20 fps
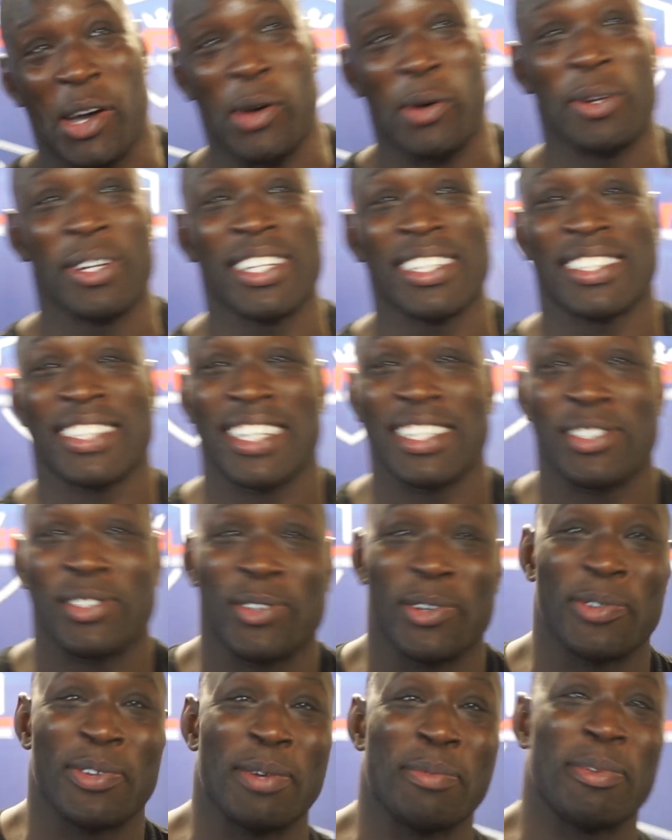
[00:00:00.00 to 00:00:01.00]
Only since
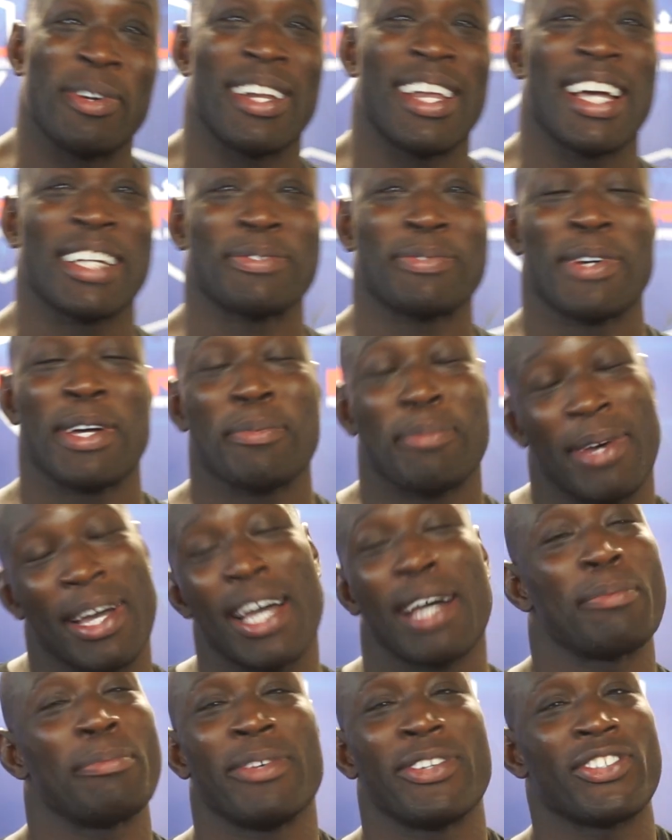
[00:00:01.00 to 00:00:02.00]
November last fight, but
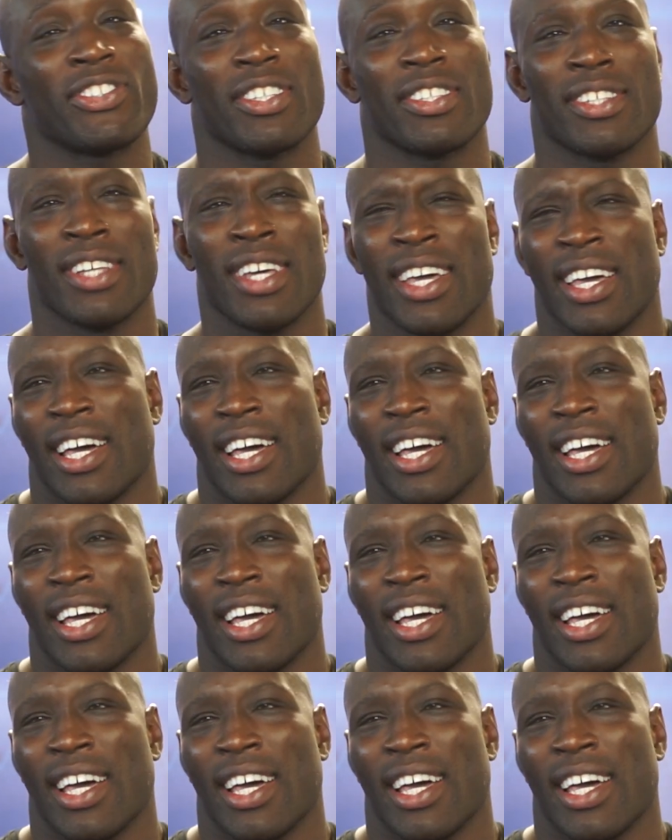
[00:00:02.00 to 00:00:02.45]
I've missed it.